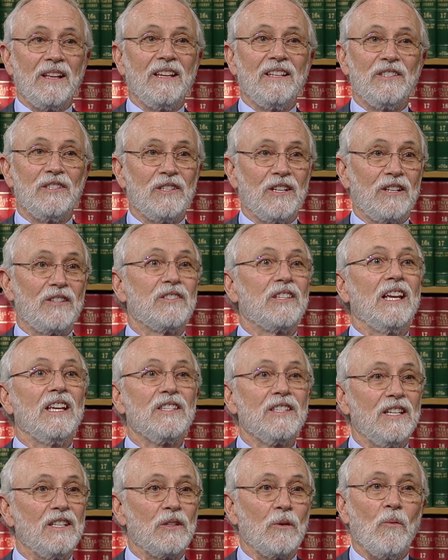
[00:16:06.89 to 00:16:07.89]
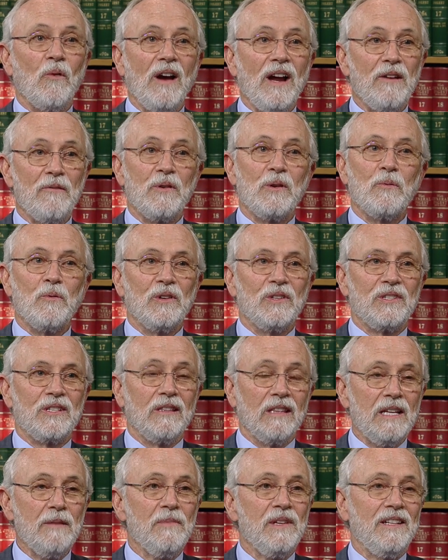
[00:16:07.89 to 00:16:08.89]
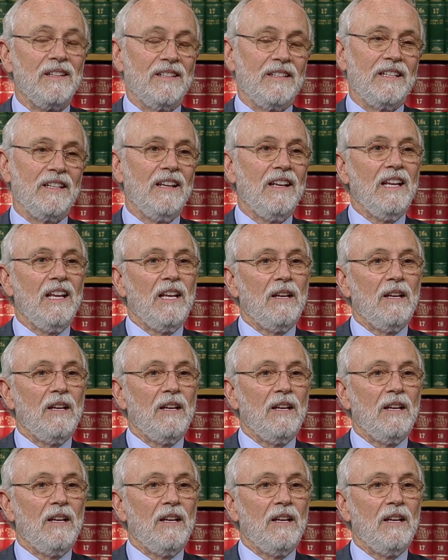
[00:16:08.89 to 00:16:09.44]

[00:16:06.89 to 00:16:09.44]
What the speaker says: his success as a winery was limited,